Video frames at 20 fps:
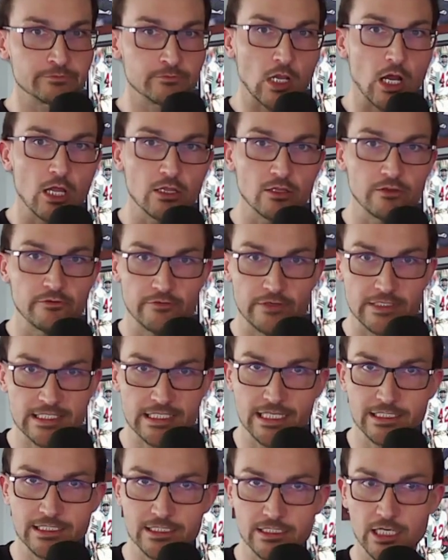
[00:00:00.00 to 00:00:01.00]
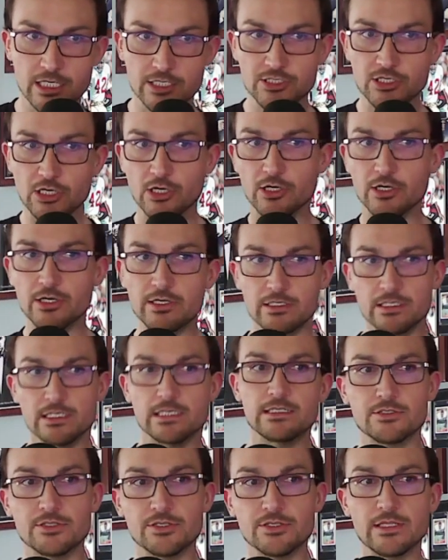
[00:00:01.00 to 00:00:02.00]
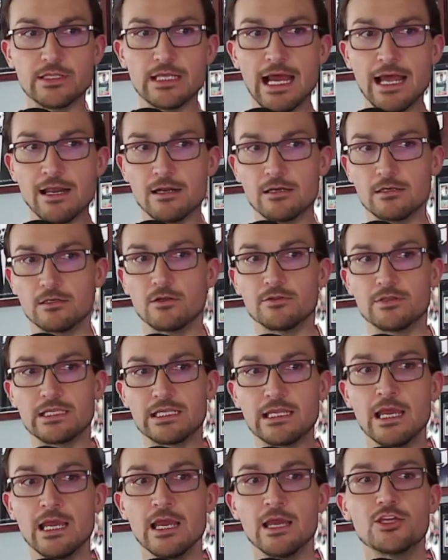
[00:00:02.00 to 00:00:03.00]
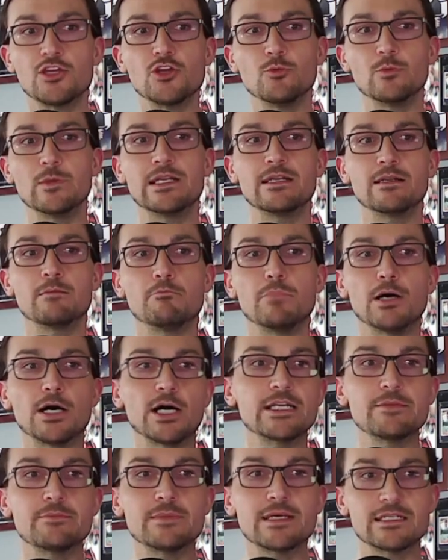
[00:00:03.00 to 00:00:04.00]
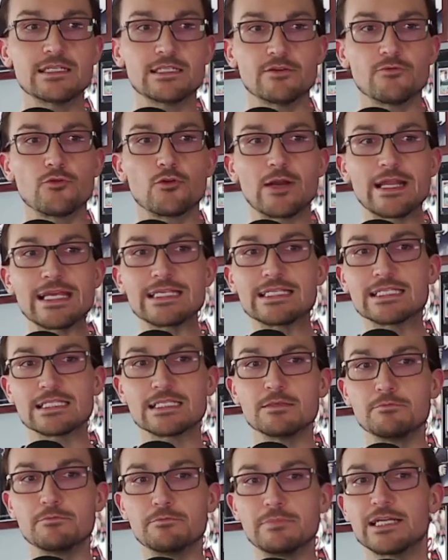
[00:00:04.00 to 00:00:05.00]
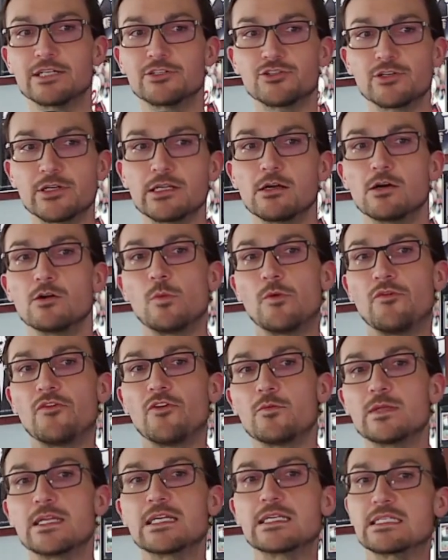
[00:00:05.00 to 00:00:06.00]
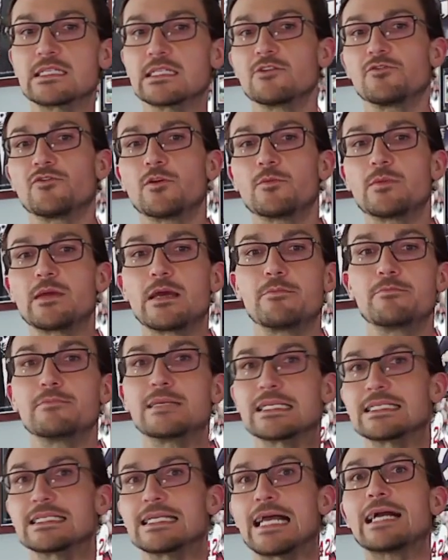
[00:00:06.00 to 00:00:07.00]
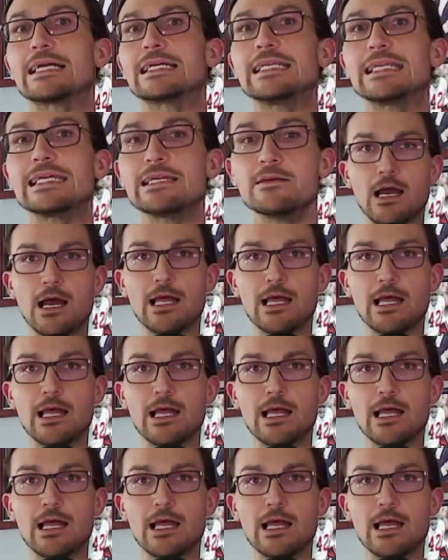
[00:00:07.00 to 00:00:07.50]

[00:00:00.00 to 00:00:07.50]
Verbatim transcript: all of a sudden got turned into, the, I don't know, the human embodiment of racism, bigotry, homophobia, xenophobia, misogyny.